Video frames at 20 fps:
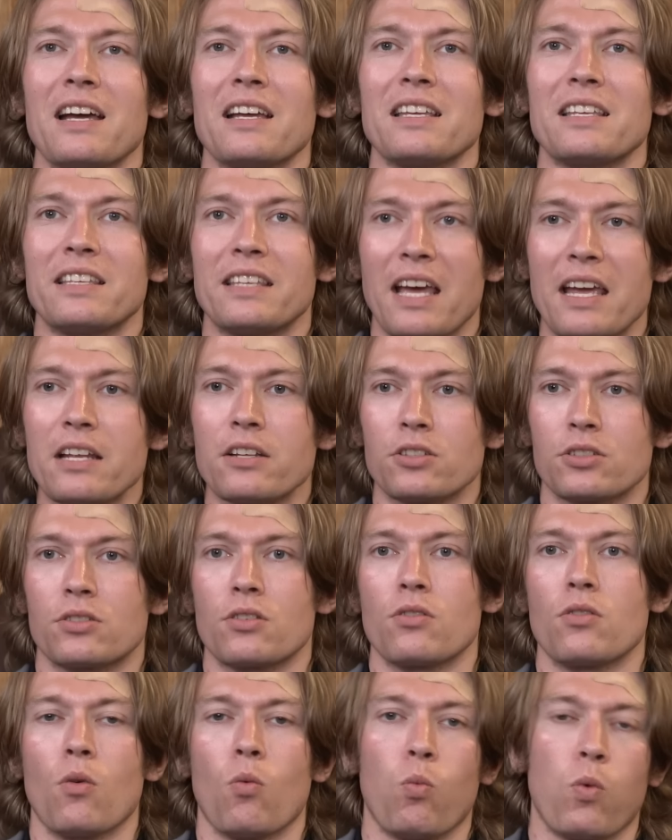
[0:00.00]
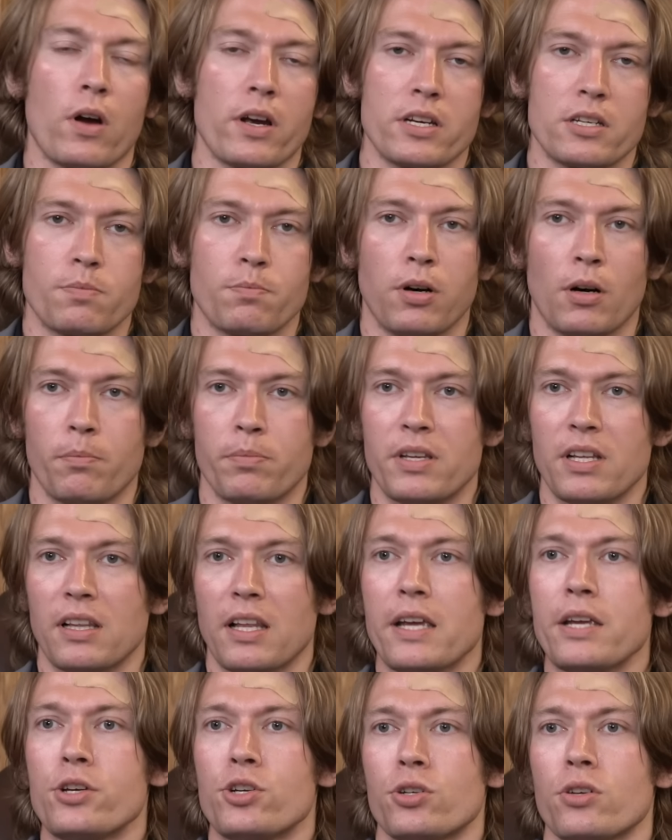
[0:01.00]
against the white
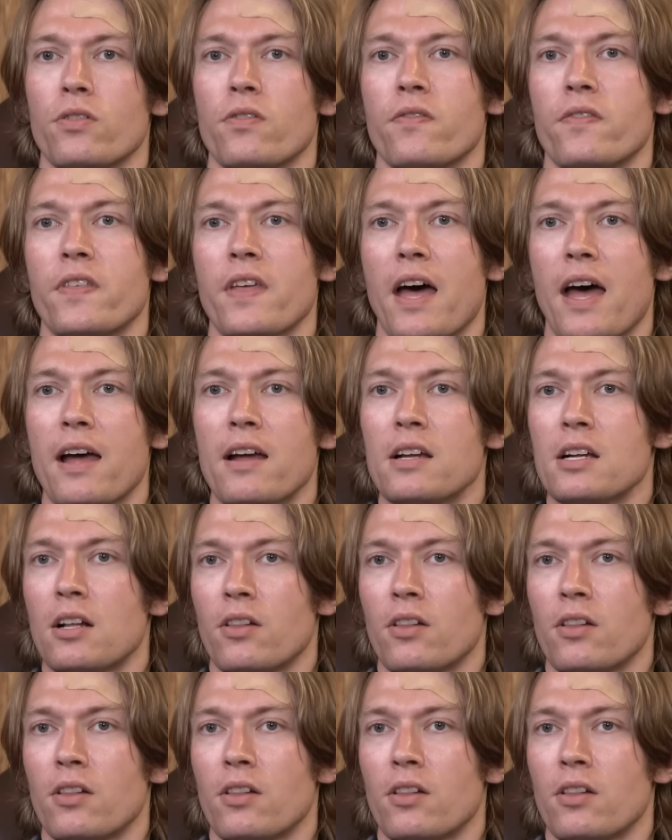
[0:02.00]
population there.